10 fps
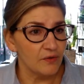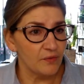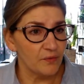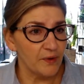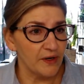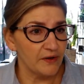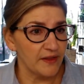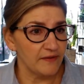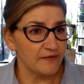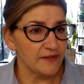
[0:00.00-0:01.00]
where
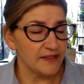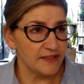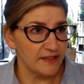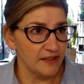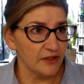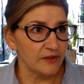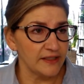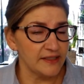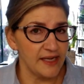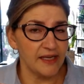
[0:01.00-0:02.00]
they've literally
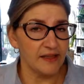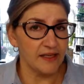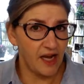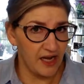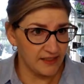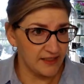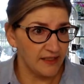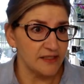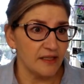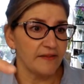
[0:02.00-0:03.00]
taken the
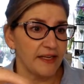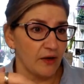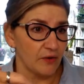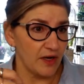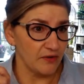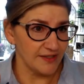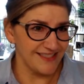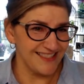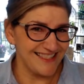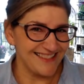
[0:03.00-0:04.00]
contents of the
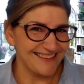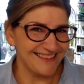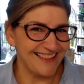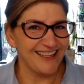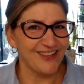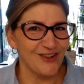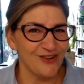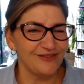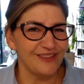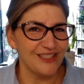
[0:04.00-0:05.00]
outhouses. I
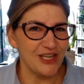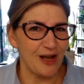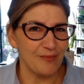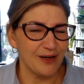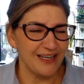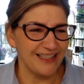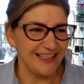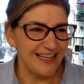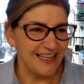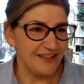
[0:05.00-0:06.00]
know, fun job, right?
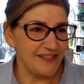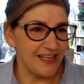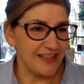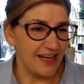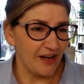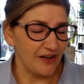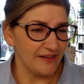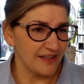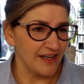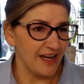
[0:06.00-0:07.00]
They've taken
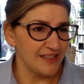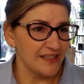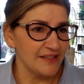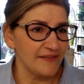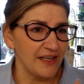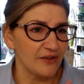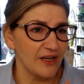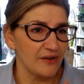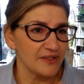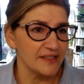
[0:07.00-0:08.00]
the contents of the
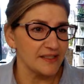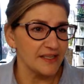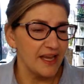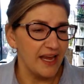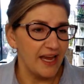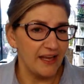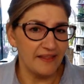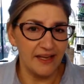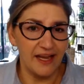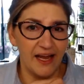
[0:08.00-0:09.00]
outhouses and
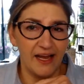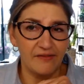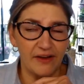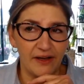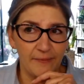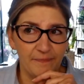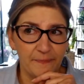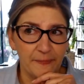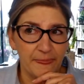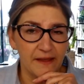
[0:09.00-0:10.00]
they have
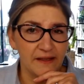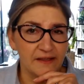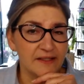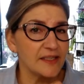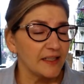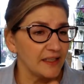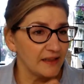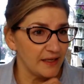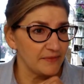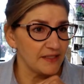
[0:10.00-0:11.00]
studied
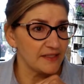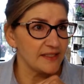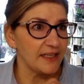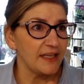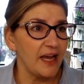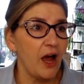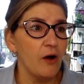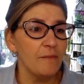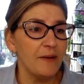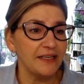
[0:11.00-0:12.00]
them to see how
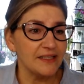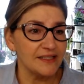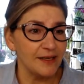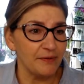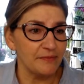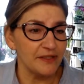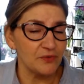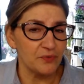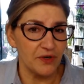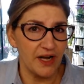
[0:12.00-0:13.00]
many
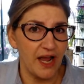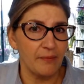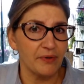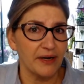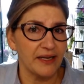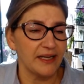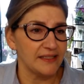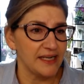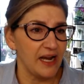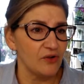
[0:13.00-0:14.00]
supplements were not breaking
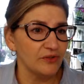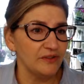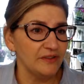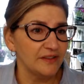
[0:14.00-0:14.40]
down